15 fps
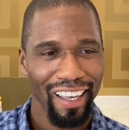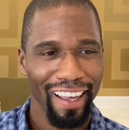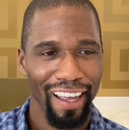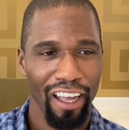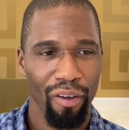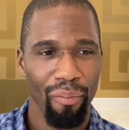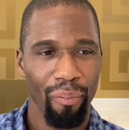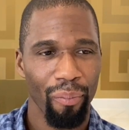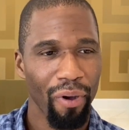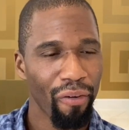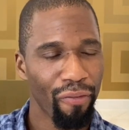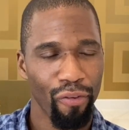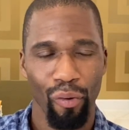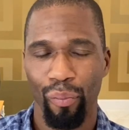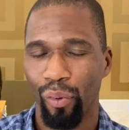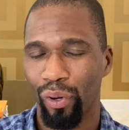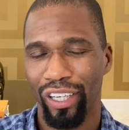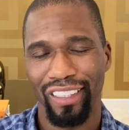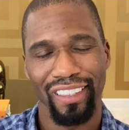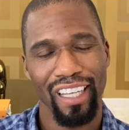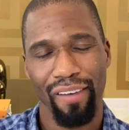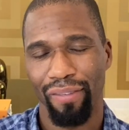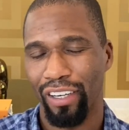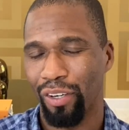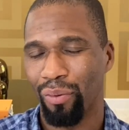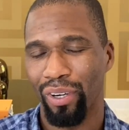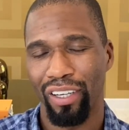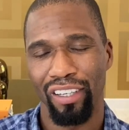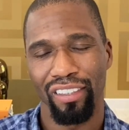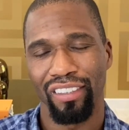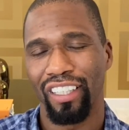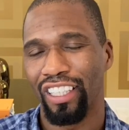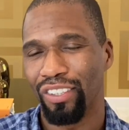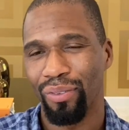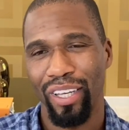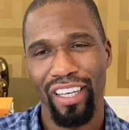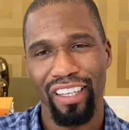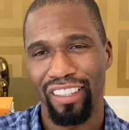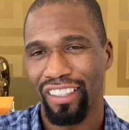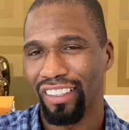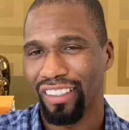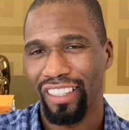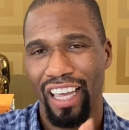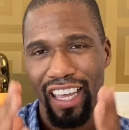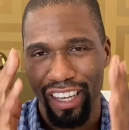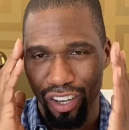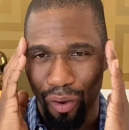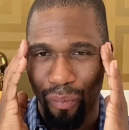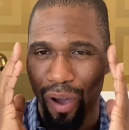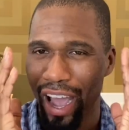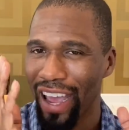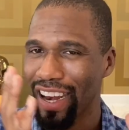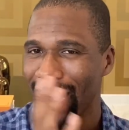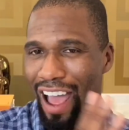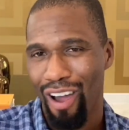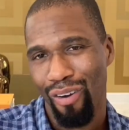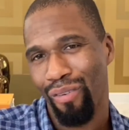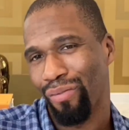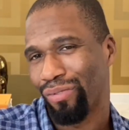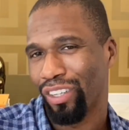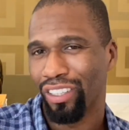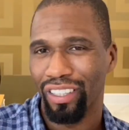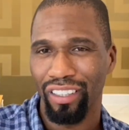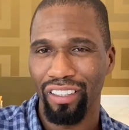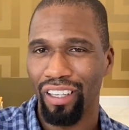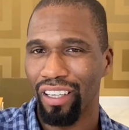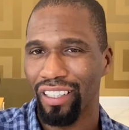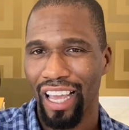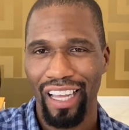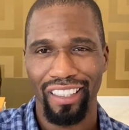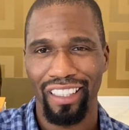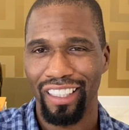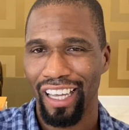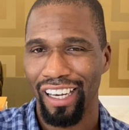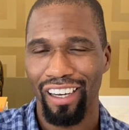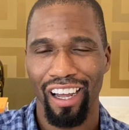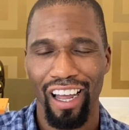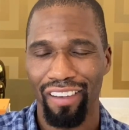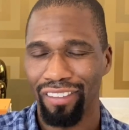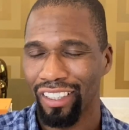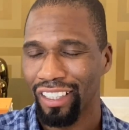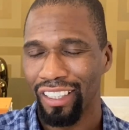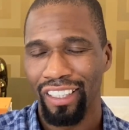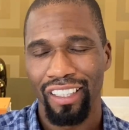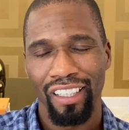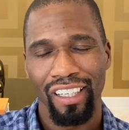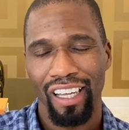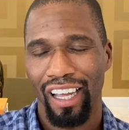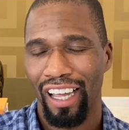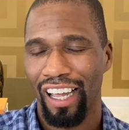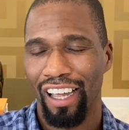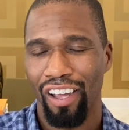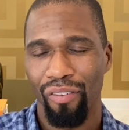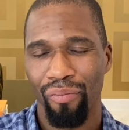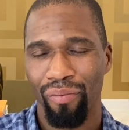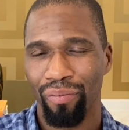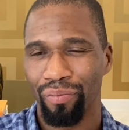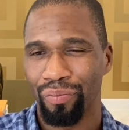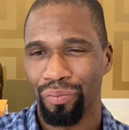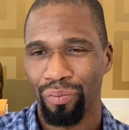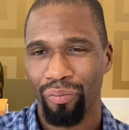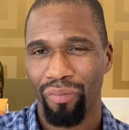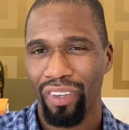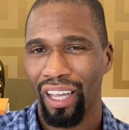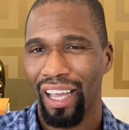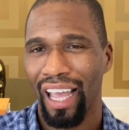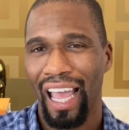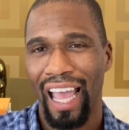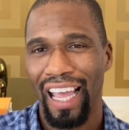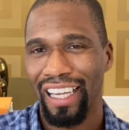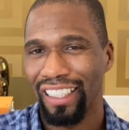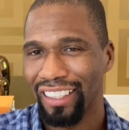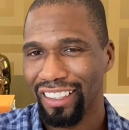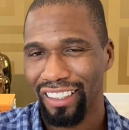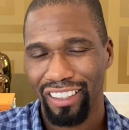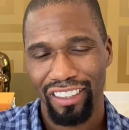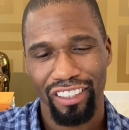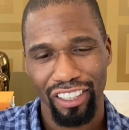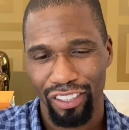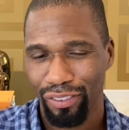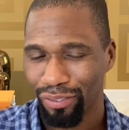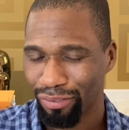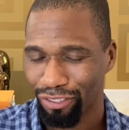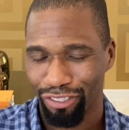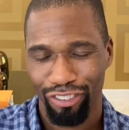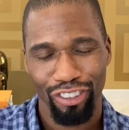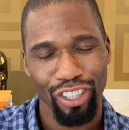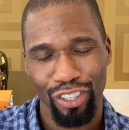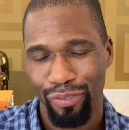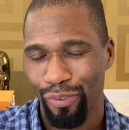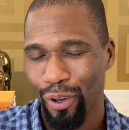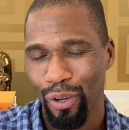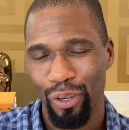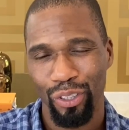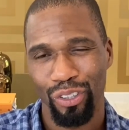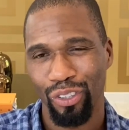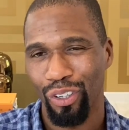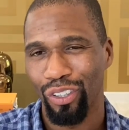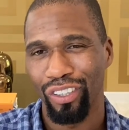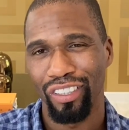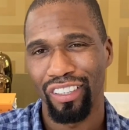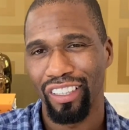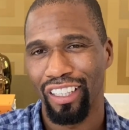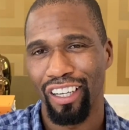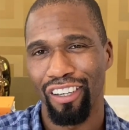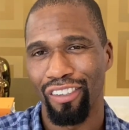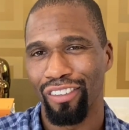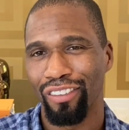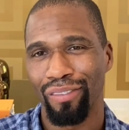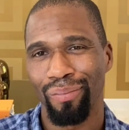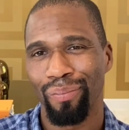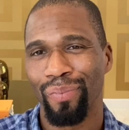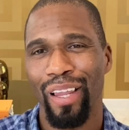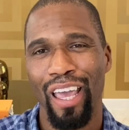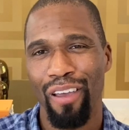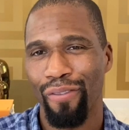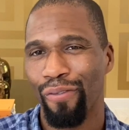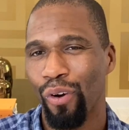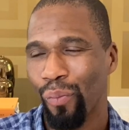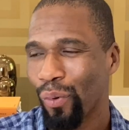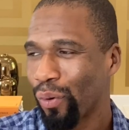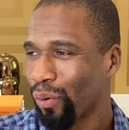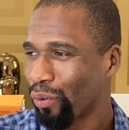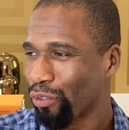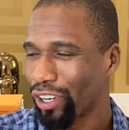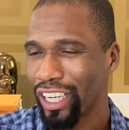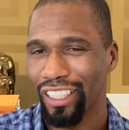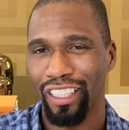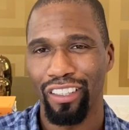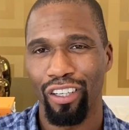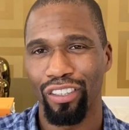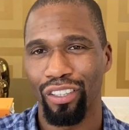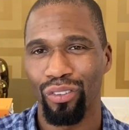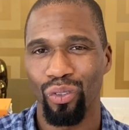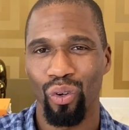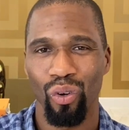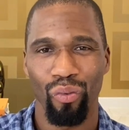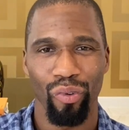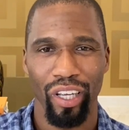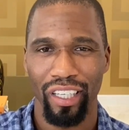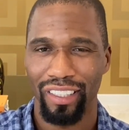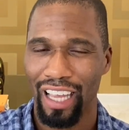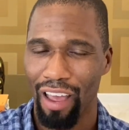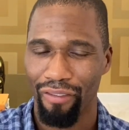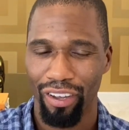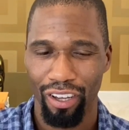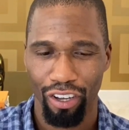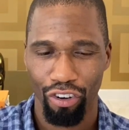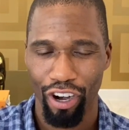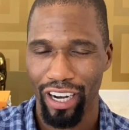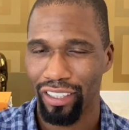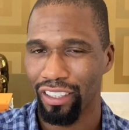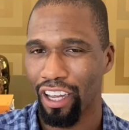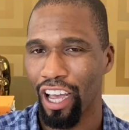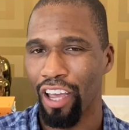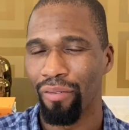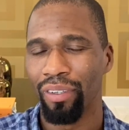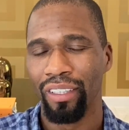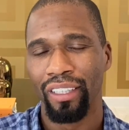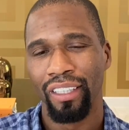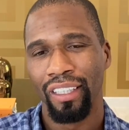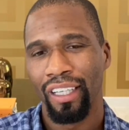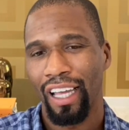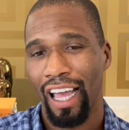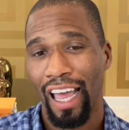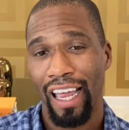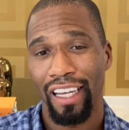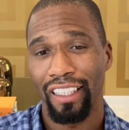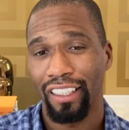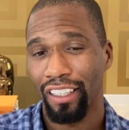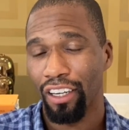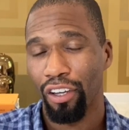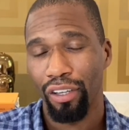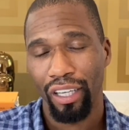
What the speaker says: But football is definitely one of those things where you can just take your mind out of the day-to-day life, and just focus on, playing football, releasing those endorphins, having a great time. And,